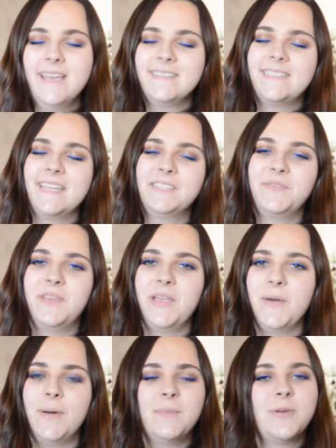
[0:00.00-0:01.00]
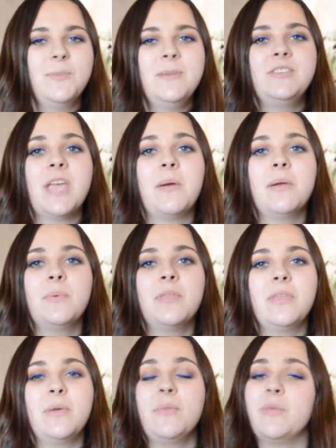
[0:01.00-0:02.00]
Today's video I'm going to be sharing
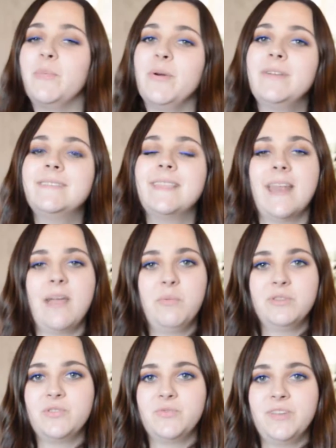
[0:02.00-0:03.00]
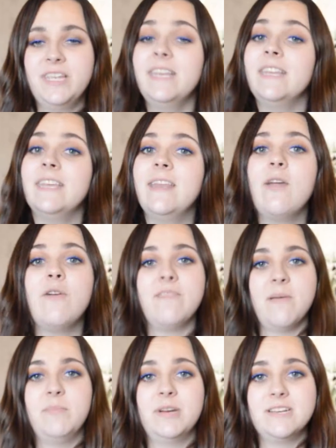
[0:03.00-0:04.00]
with you the books that I want to read in
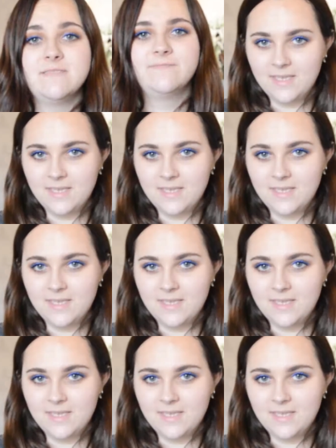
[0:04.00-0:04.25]
November.